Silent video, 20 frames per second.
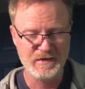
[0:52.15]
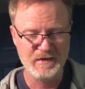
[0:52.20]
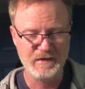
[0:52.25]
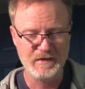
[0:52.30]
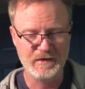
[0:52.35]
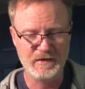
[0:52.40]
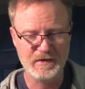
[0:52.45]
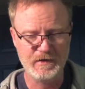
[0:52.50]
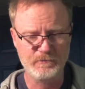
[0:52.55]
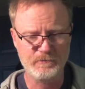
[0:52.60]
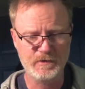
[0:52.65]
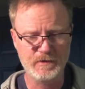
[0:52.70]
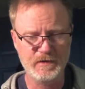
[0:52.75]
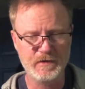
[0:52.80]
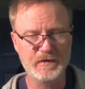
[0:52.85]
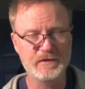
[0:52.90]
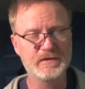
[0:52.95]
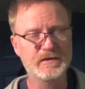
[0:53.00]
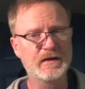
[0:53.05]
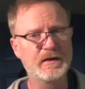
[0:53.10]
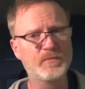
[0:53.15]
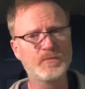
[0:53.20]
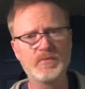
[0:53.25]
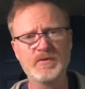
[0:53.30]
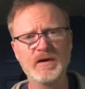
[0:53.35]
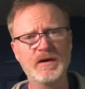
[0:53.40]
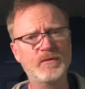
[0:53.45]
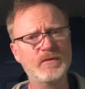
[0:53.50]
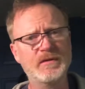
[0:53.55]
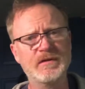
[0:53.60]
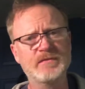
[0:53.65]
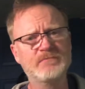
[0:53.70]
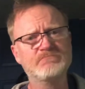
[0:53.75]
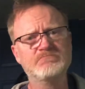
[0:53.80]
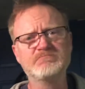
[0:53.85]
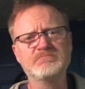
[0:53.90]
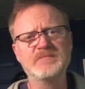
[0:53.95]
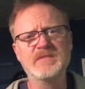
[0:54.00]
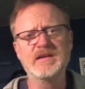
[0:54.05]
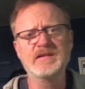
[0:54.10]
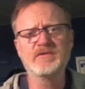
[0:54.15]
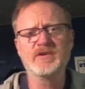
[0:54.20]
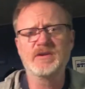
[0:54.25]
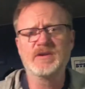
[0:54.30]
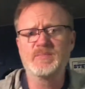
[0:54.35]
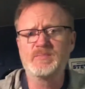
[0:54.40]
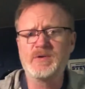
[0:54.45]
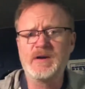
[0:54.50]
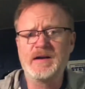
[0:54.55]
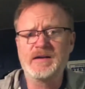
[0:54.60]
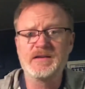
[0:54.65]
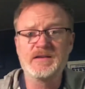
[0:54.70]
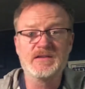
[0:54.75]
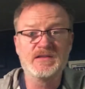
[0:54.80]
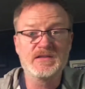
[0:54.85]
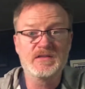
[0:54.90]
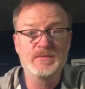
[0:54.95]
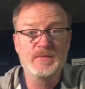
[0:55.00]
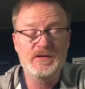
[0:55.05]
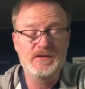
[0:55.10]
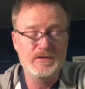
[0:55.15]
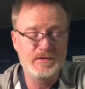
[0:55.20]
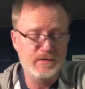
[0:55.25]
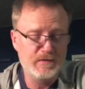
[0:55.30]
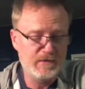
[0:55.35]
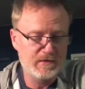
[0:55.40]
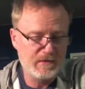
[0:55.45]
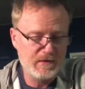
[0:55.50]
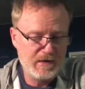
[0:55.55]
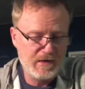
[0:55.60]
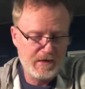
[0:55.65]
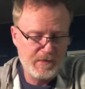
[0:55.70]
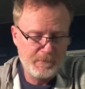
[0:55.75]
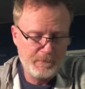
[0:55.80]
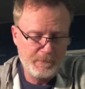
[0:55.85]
And I realized that I'm probably never going to practice as much as this guy.